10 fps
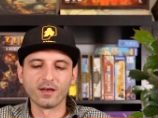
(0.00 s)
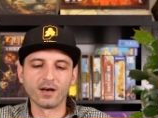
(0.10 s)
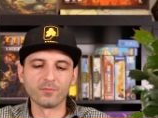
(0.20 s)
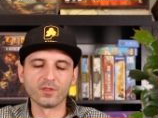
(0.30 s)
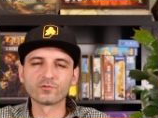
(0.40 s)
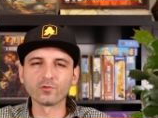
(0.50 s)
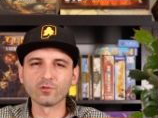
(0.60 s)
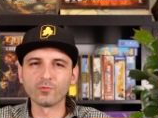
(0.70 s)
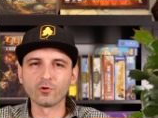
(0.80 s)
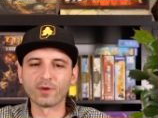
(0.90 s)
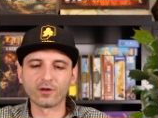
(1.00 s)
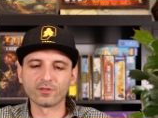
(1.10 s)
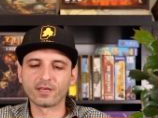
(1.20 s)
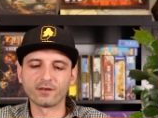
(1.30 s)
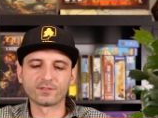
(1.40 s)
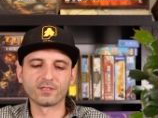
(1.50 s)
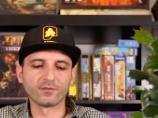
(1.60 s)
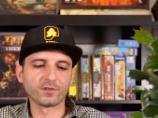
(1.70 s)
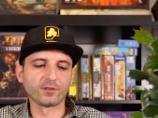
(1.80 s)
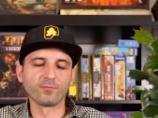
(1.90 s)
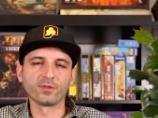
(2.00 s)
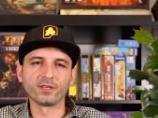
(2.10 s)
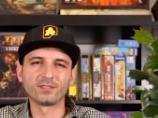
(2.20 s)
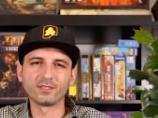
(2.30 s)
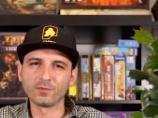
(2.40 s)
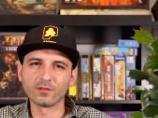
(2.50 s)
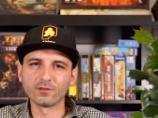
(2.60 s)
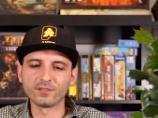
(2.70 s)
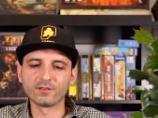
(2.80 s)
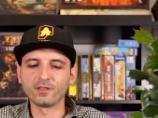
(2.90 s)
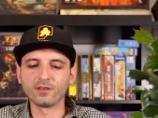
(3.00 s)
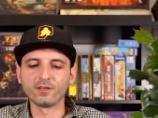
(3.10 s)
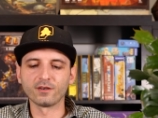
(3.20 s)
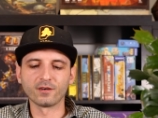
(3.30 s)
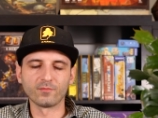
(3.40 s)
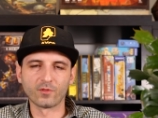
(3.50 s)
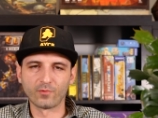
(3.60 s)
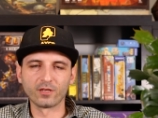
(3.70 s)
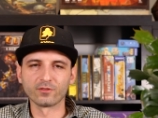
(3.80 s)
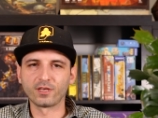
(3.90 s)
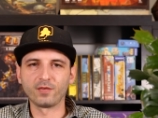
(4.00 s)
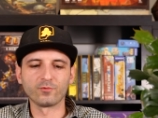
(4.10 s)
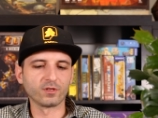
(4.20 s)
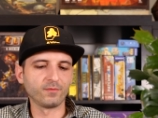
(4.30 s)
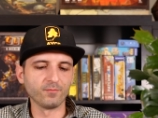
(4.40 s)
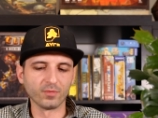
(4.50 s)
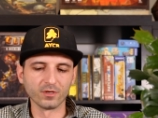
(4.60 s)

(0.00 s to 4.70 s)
and the solo mode, by all accounts, sounds like it'll play similarly to the regular game. You're going to be